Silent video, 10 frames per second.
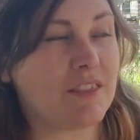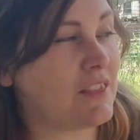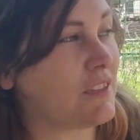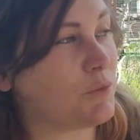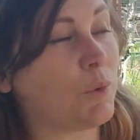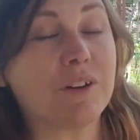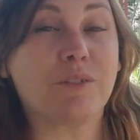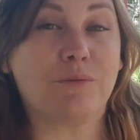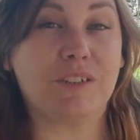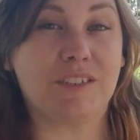That's one of
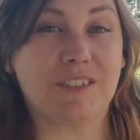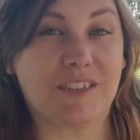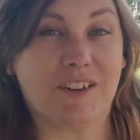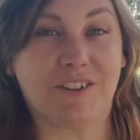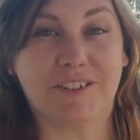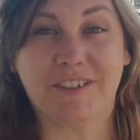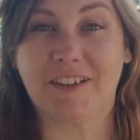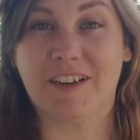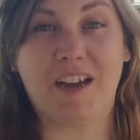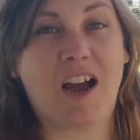the reasons I garden,
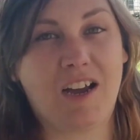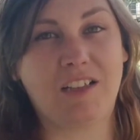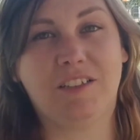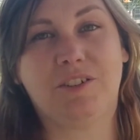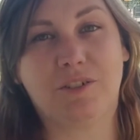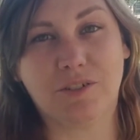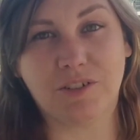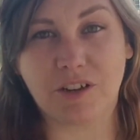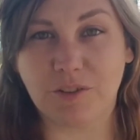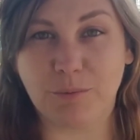and I highly
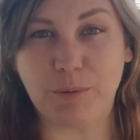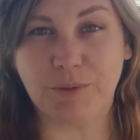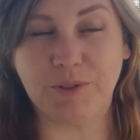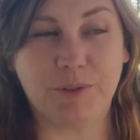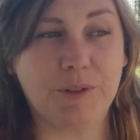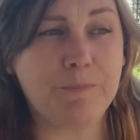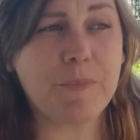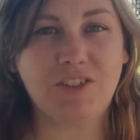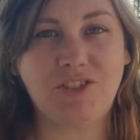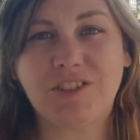encourage other people to do it.
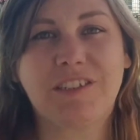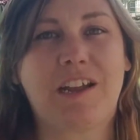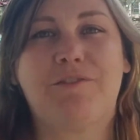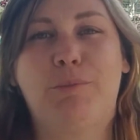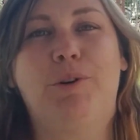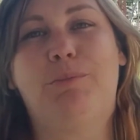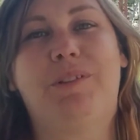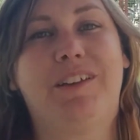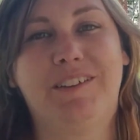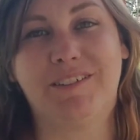You just have to put a
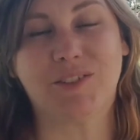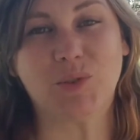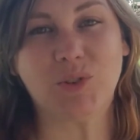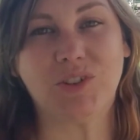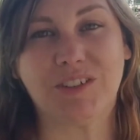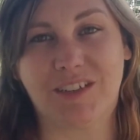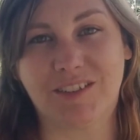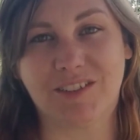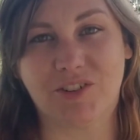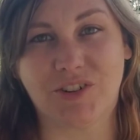plant in the soil and get
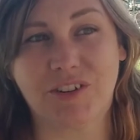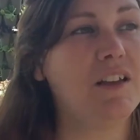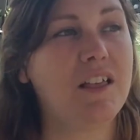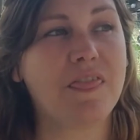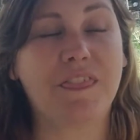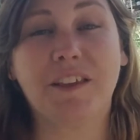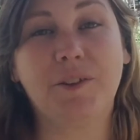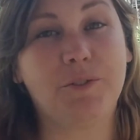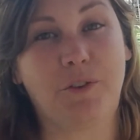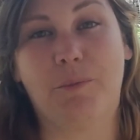started. Thank
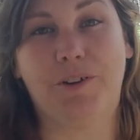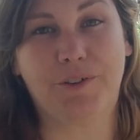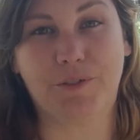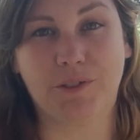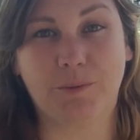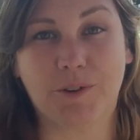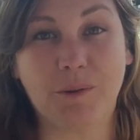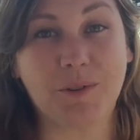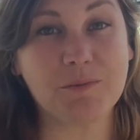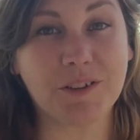you so much for
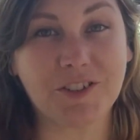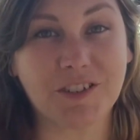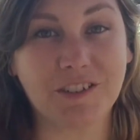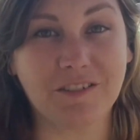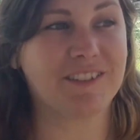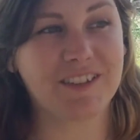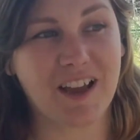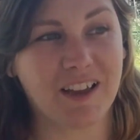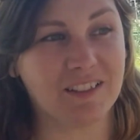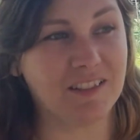subscribing to my channel.
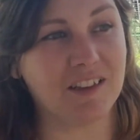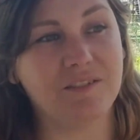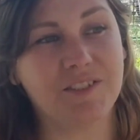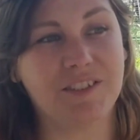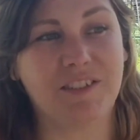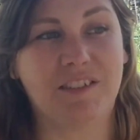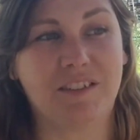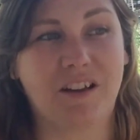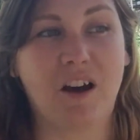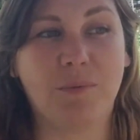I love seeing the
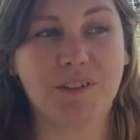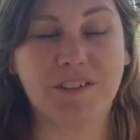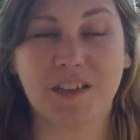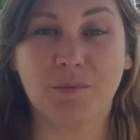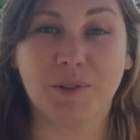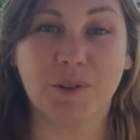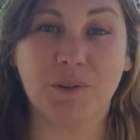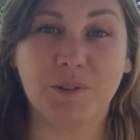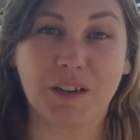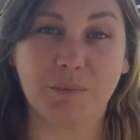comments down
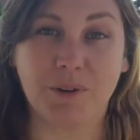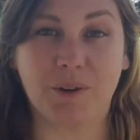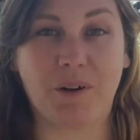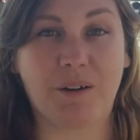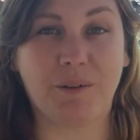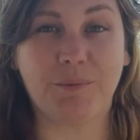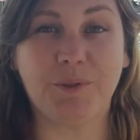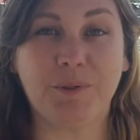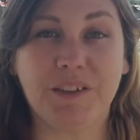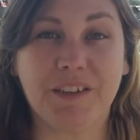below, letting me know how I'm
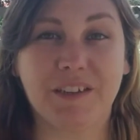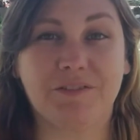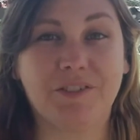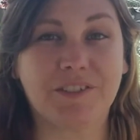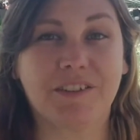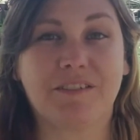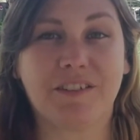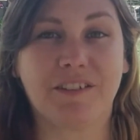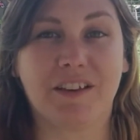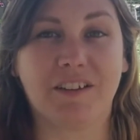doing, if there's
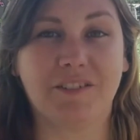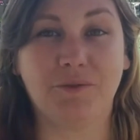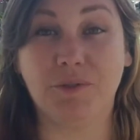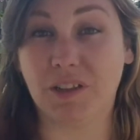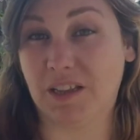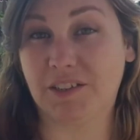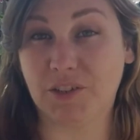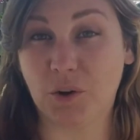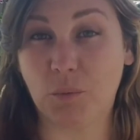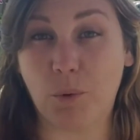anything that you would like to
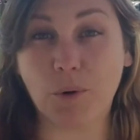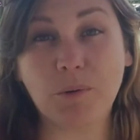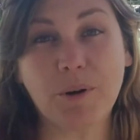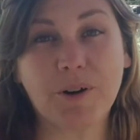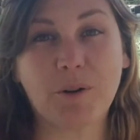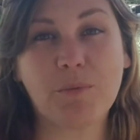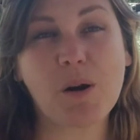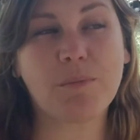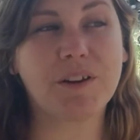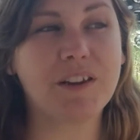know more about our
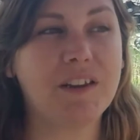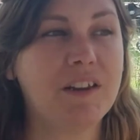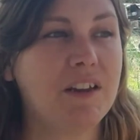property.